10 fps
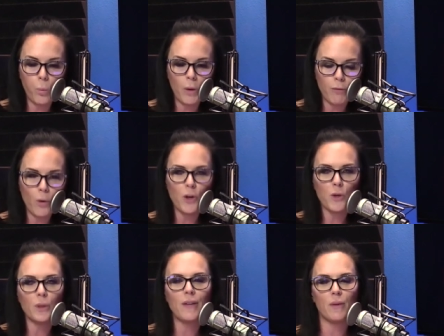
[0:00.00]
before
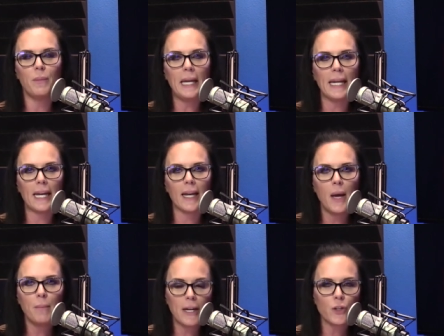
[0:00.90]
you leave a meeting,
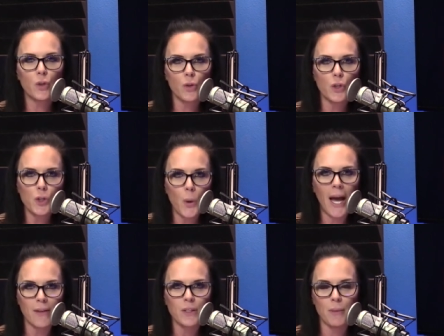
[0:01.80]
make sure that you
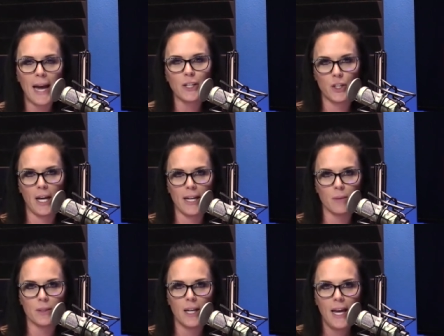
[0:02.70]
have some action
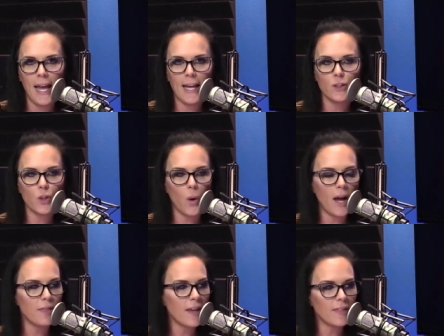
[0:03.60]
items. And so
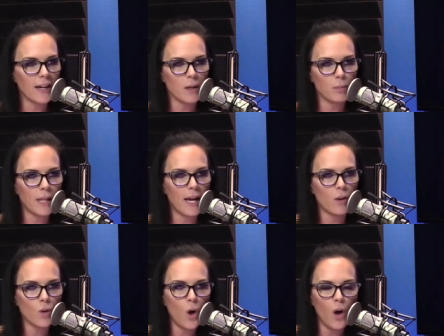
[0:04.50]
I think that can play
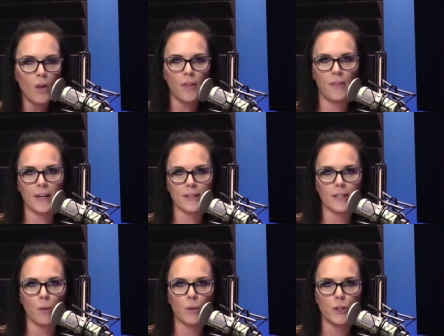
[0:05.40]
out in all the
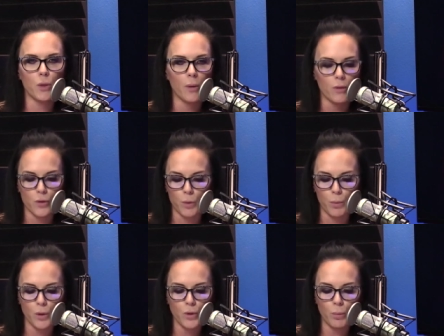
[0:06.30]
things that we do, whether it's your
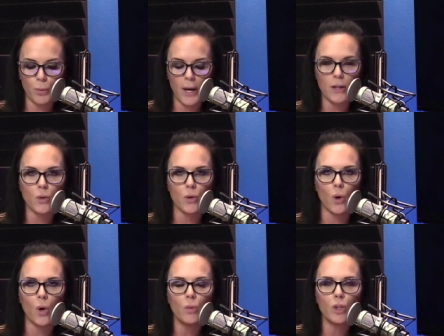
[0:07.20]
personal brand or
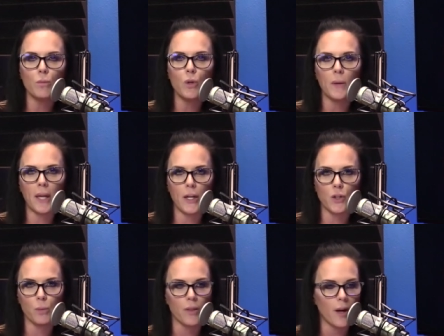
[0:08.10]
your own
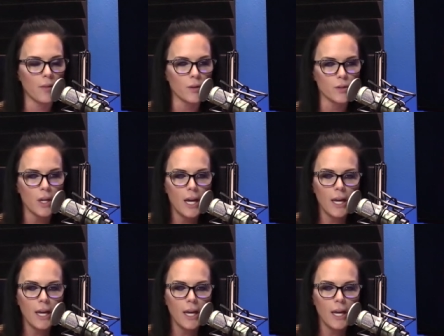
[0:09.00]
communication with others.